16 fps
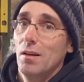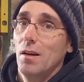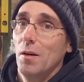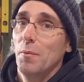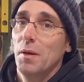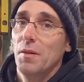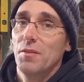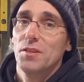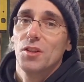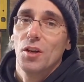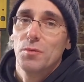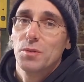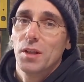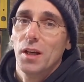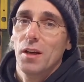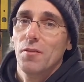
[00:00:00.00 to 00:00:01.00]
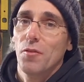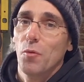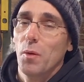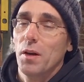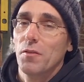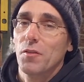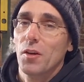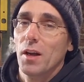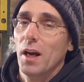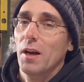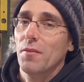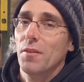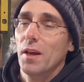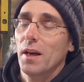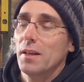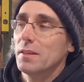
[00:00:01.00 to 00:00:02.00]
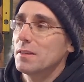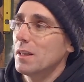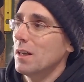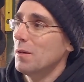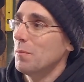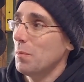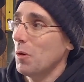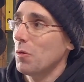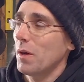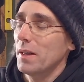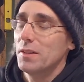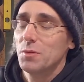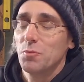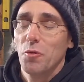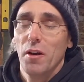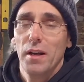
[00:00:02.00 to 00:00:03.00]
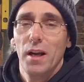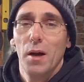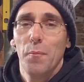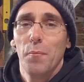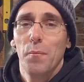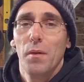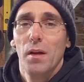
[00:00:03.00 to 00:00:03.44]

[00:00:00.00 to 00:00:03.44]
a bit of a time scale for when I've got to have that bulkhead sprayed up.